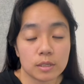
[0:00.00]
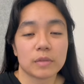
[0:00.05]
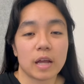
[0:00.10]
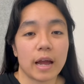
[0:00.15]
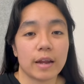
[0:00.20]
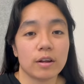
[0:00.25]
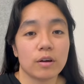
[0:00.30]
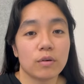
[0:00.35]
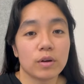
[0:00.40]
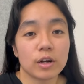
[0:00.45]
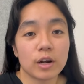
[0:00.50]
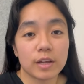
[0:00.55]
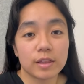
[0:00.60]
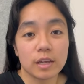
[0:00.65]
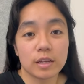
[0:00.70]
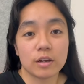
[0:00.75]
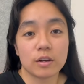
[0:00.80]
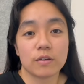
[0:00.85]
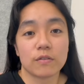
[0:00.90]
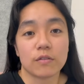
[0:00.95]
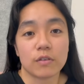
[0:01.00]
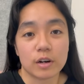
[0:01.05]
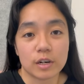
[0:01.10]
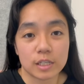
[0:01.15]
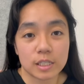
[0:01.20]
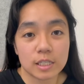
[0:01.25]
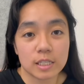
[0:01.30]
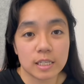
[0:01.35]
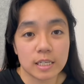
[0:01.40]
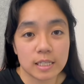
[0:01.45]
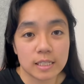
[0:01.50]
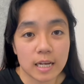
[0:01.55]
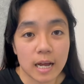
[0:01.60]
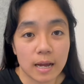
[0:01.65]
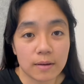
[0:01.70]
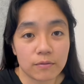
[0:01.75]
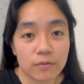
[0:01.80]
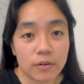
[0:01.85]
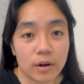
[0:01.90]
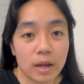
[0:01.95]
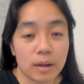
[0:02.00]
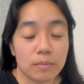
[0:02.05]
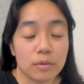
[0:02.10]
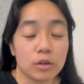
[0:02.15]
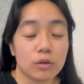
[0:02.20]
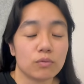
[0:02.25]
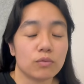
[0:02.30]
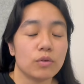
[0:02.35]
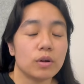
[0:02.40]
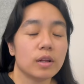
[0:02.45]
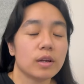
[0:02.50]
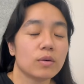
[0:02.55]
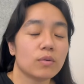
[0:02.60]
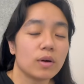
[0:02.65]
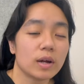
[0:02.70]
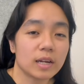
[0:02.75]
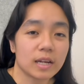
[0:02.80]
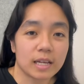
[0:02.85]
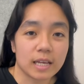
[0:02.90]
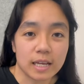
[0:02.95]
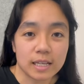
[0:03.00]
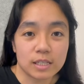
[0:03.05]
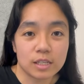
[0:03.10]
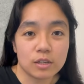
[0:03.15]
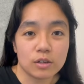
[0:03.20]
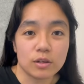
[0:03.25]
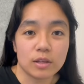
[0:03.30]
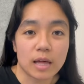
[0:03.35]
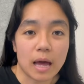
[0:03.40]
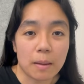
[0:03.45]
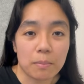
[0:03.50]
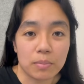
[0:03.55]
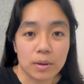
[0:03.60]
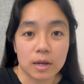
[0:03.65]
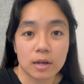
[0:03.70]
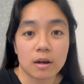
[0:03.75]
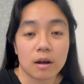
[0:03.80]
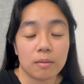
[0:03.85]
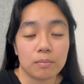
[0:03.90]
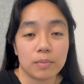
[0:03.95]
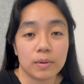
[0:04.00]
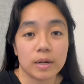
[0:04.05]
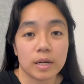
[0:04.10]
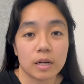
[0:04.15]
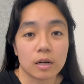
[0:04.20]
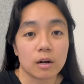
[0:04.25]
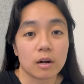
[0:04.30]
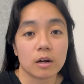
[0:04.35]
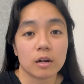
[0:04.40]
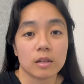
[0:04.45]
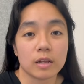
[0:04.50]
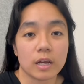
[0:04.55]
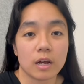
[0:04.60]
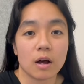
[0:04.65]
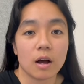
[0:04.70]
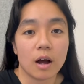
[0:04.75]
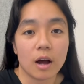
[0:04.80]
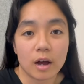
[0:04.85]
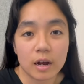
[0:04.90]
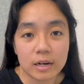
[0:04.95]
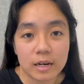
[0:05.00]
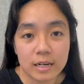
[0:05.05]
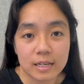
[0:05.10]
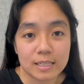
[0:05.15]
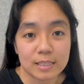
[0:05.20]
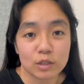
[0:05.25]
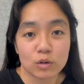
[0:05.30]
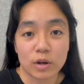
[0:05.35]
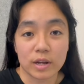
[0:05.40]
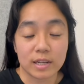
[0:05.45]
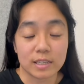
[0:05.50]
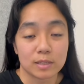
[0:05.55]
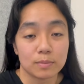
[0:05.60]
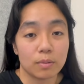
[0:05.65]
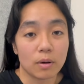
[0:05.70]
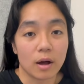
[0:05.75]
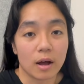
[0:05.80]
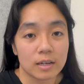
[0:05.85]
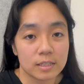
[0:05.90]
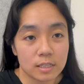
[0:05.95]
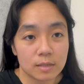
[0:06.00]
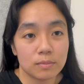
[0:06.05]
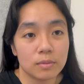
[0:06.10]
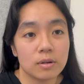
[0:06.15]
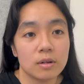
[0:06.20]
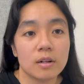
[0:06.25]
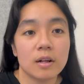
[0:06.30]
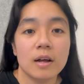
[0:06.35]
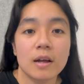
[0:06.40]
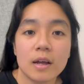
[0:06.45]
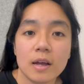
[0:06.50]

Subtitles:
I know when you're at the university time frame, you really want to get to that big company early on and as quick as possible.